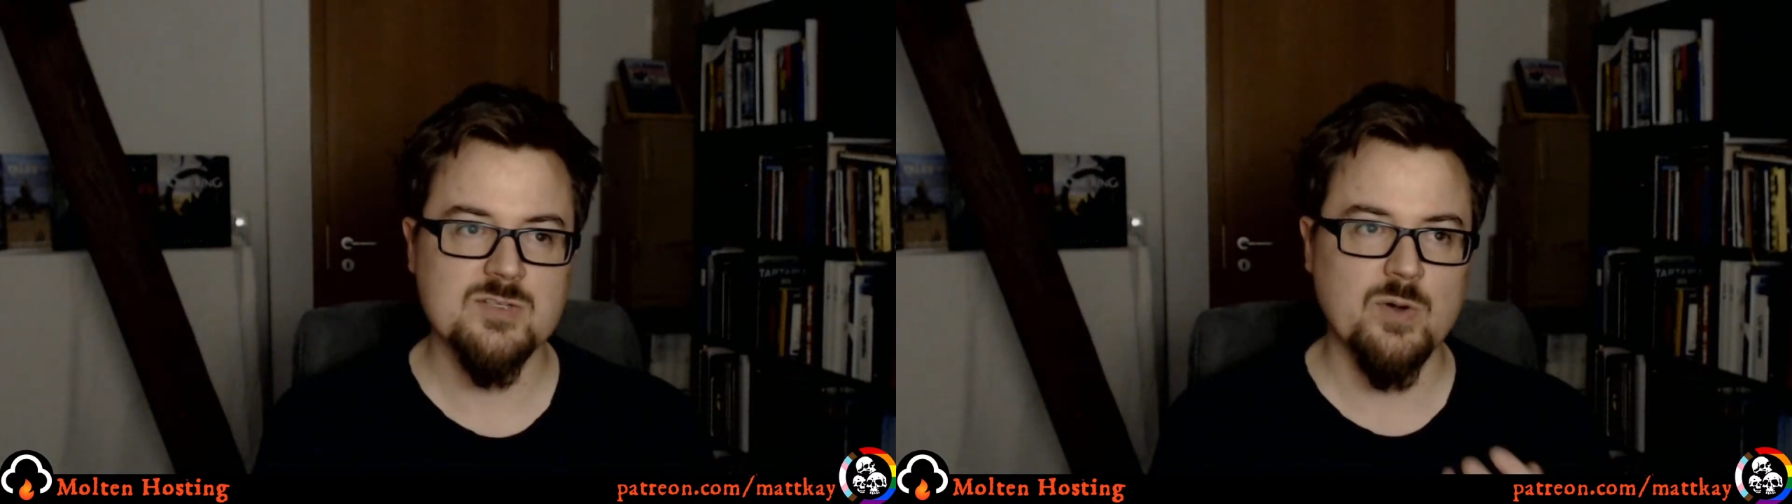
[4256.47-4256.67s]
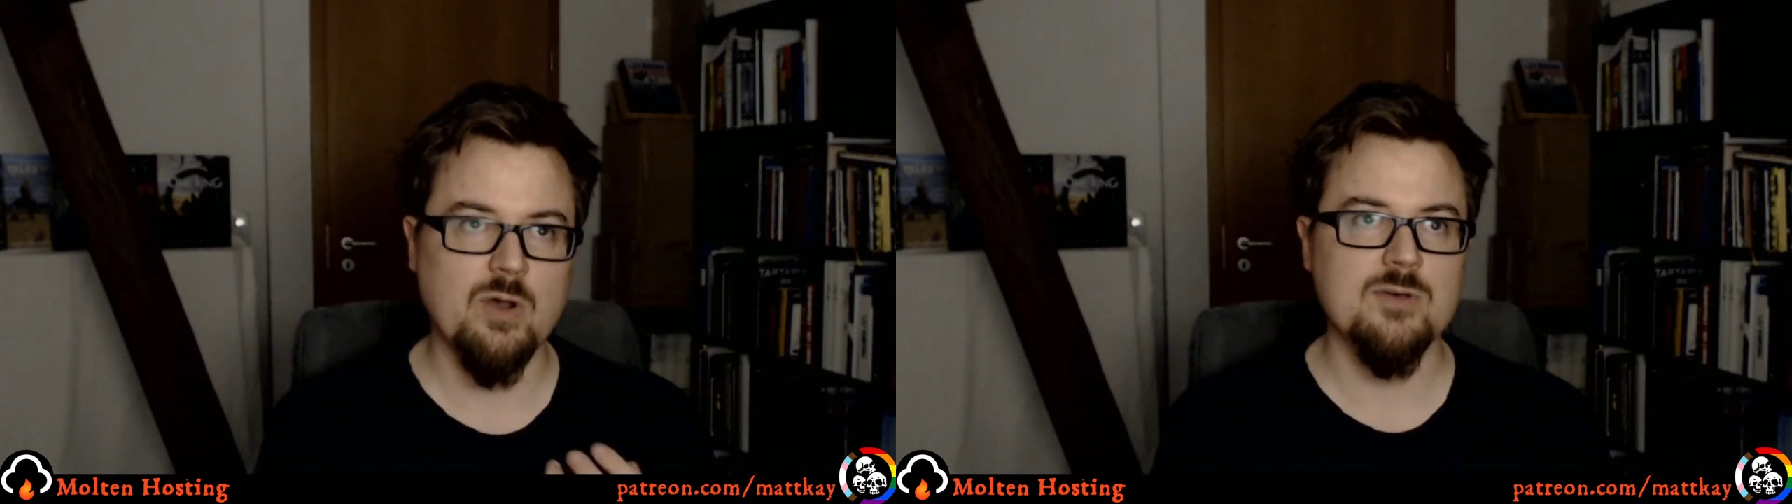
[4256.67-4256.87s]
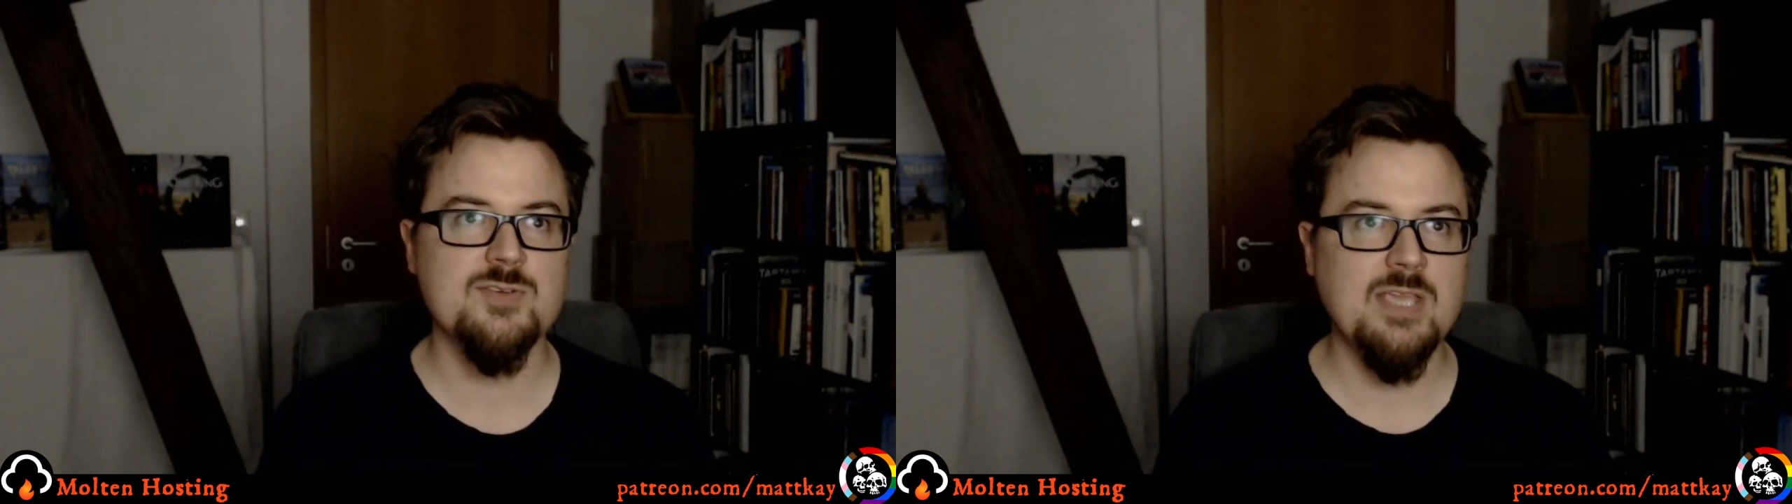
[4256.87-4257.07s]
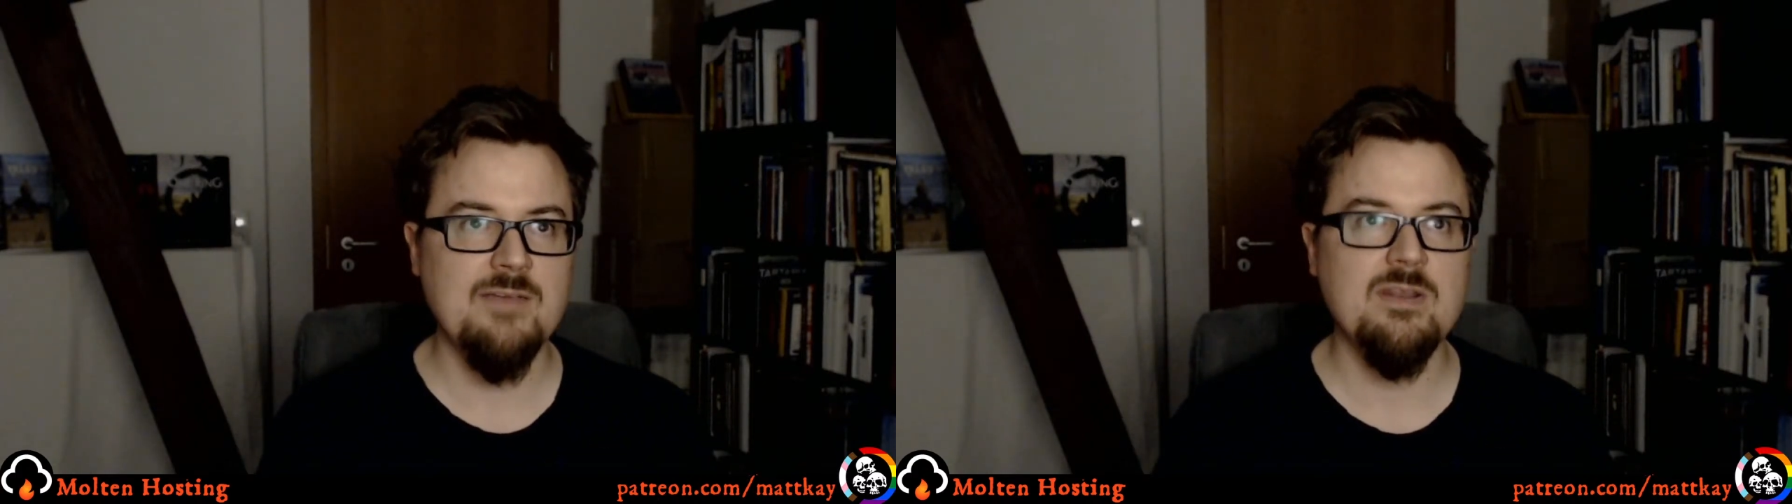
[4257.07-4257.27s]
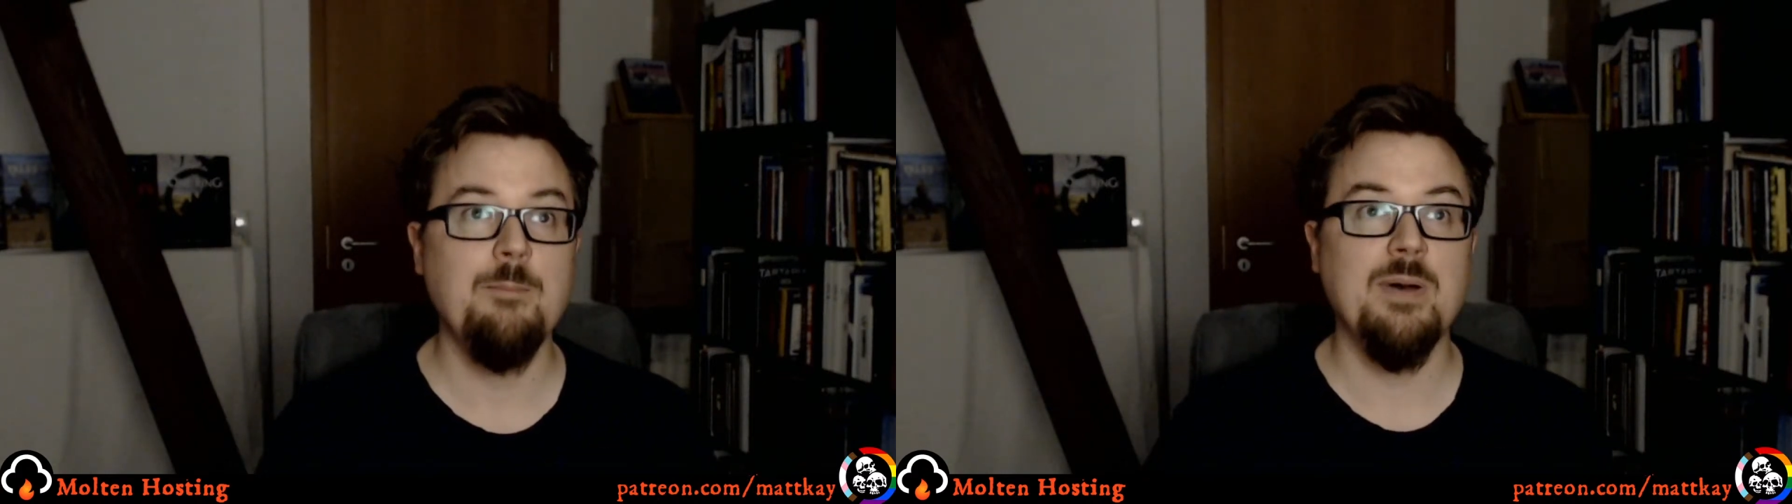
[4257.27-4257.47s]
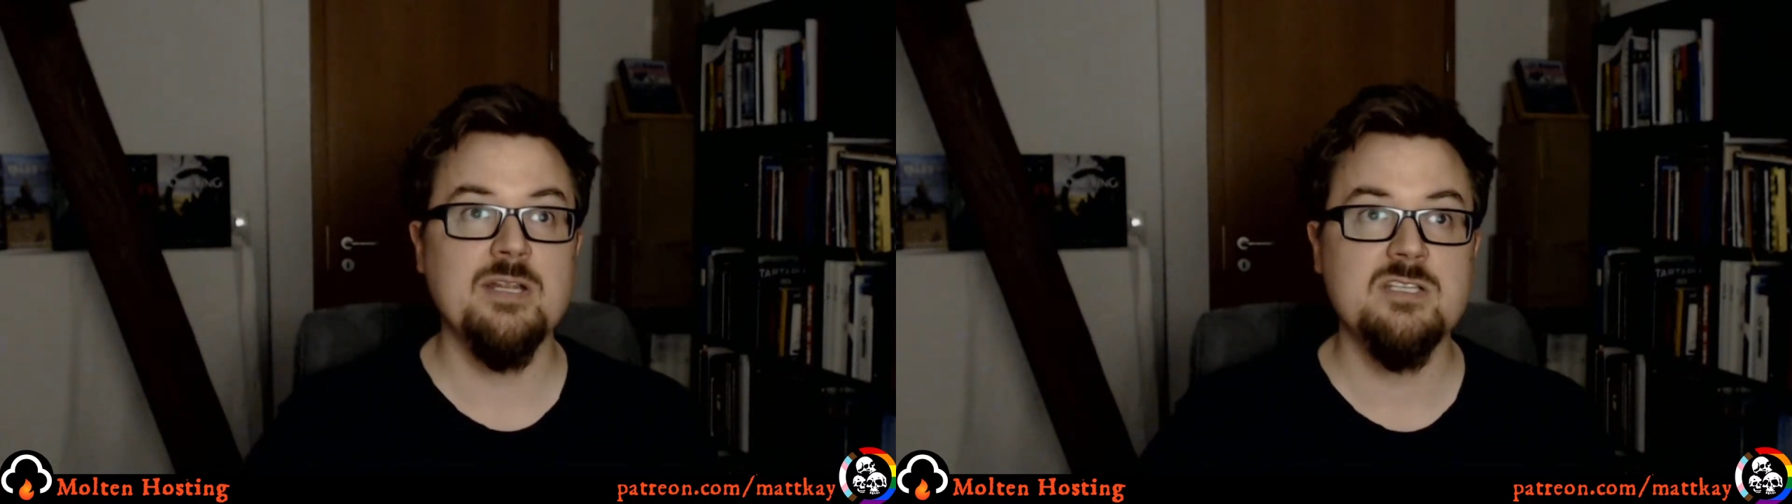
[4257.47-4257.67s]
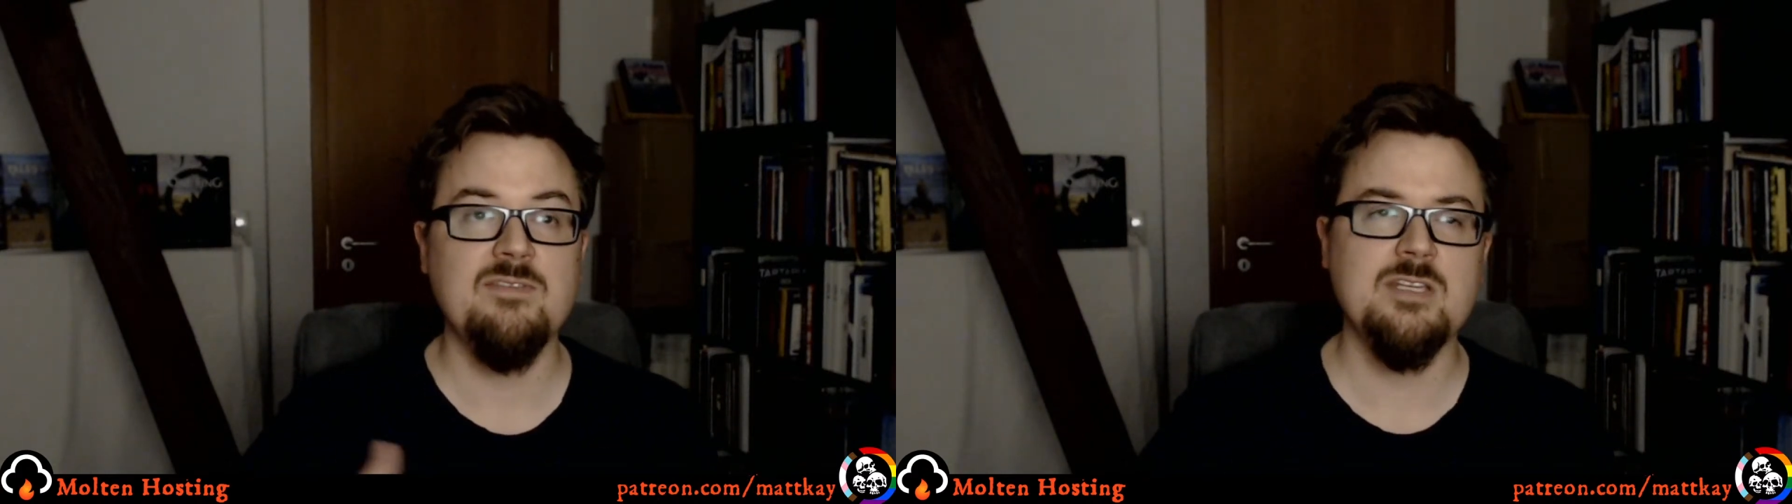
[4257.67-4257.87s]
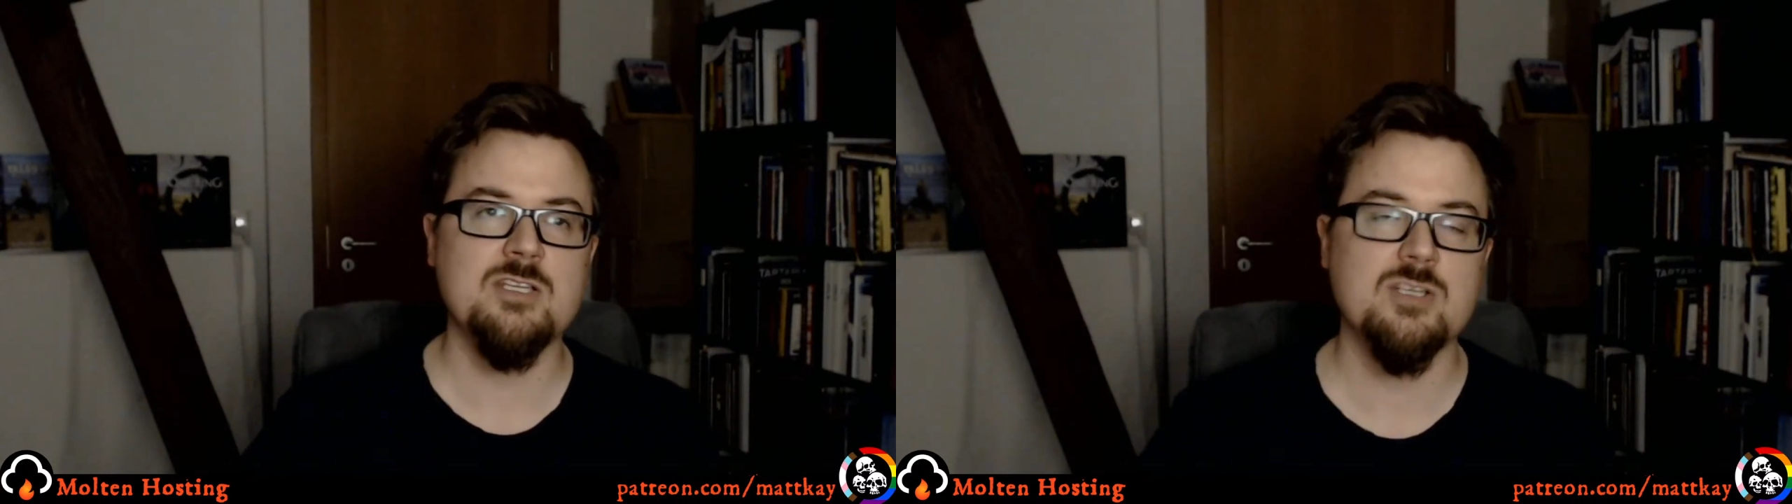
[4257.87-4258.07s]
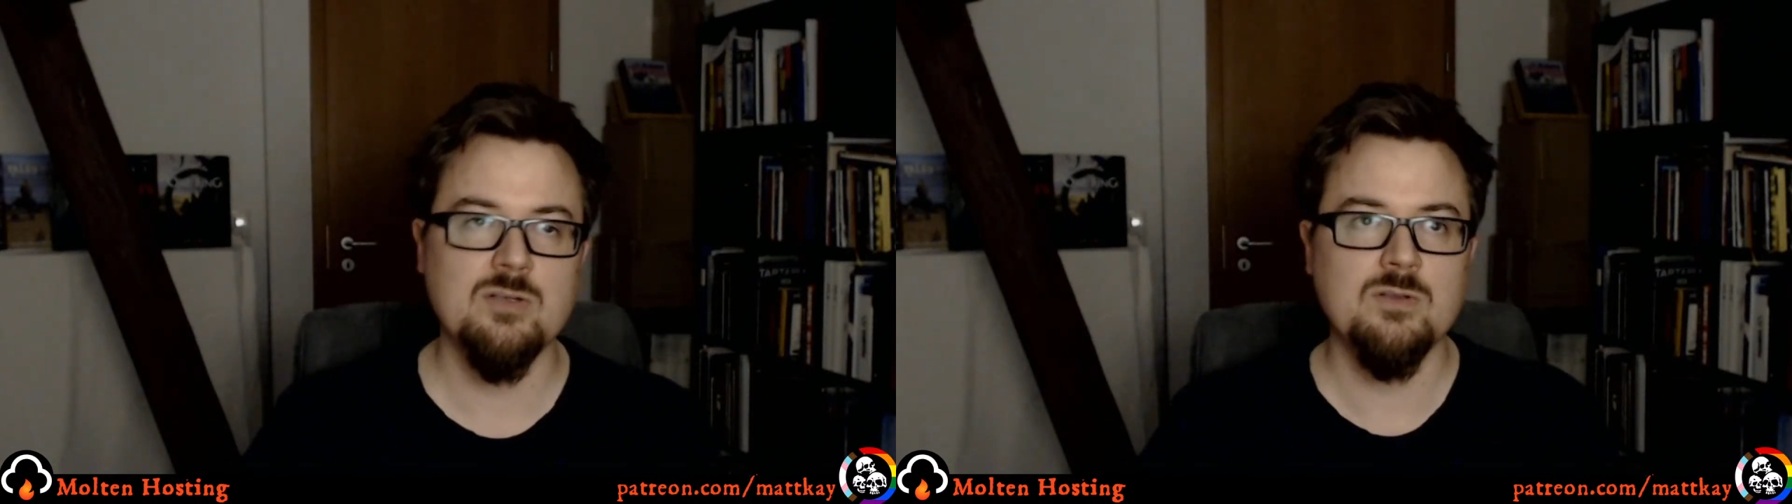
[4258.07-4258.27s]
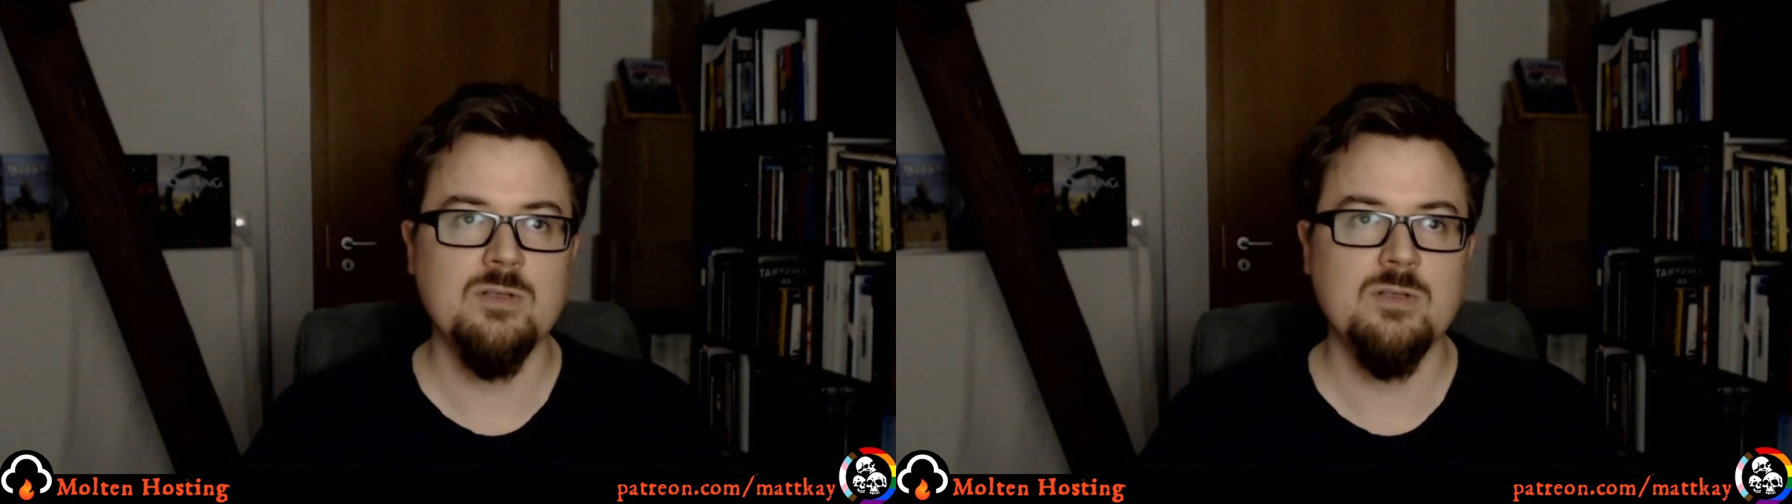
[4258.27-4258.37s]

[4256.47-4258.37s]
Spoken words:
we're also given a bunch of additional